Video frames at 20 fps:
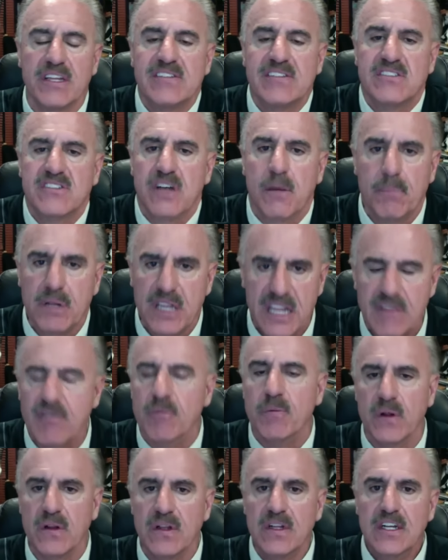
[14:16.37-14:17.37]
this is
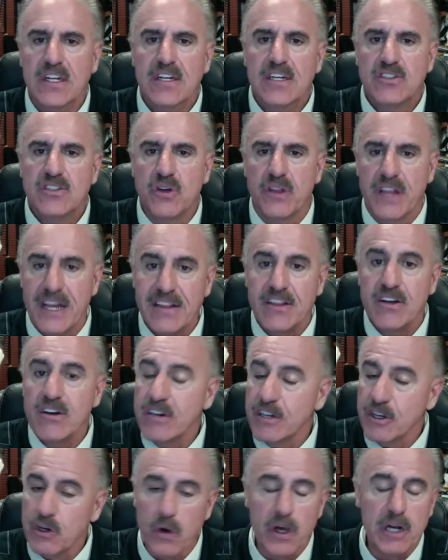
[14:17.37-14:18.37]
unbelievable. So they're
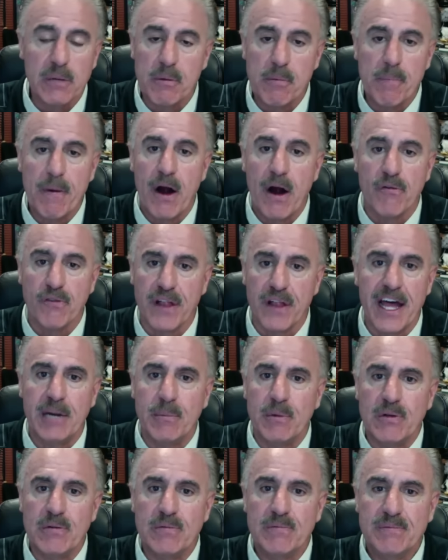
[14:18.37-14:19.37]
an incredibly powerful animal.